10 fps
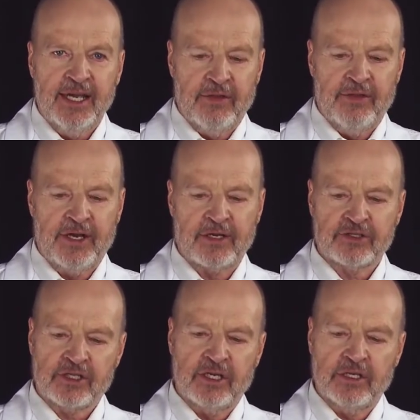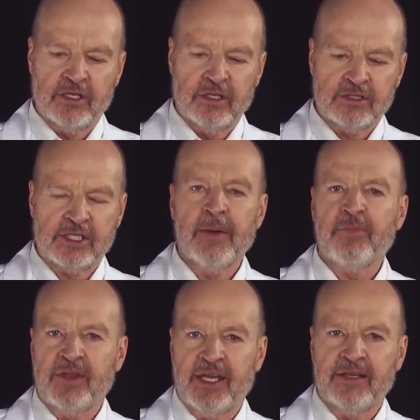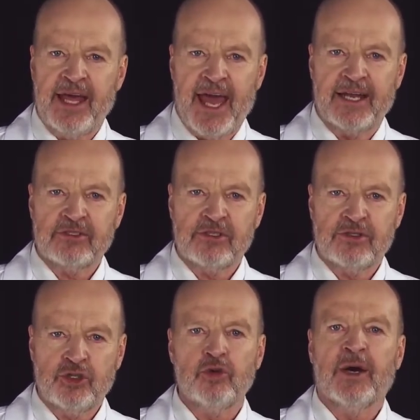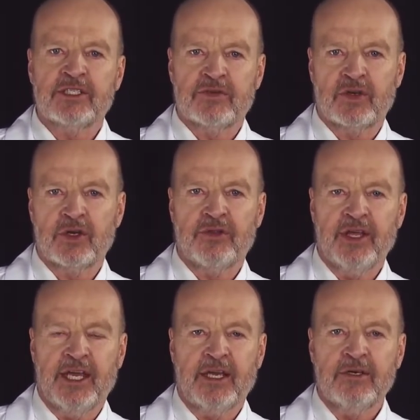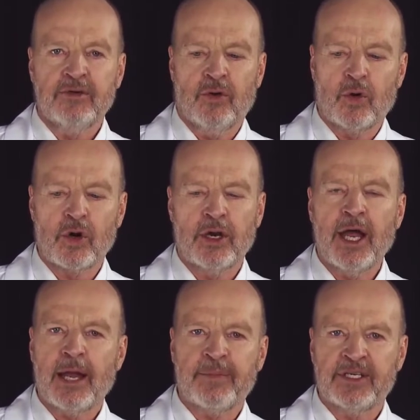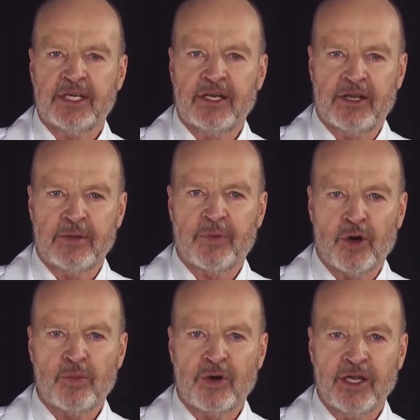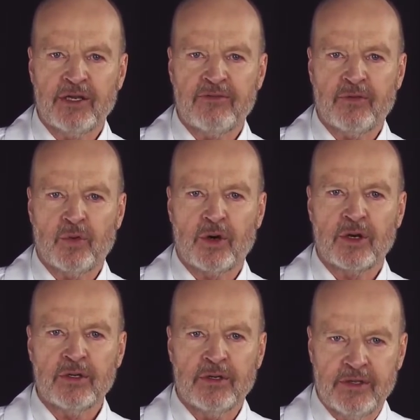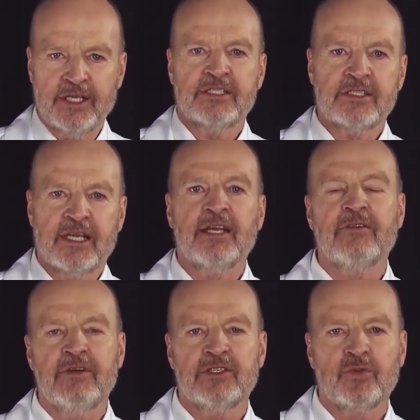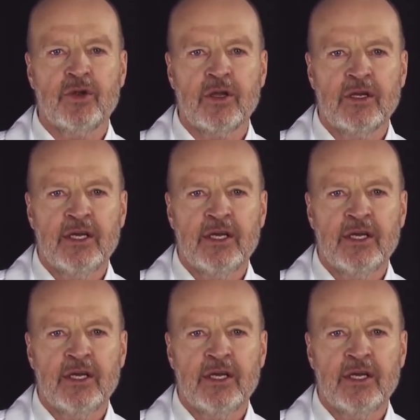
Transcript: there's something that's too much of a good thing or not particularly appropriate for this individual.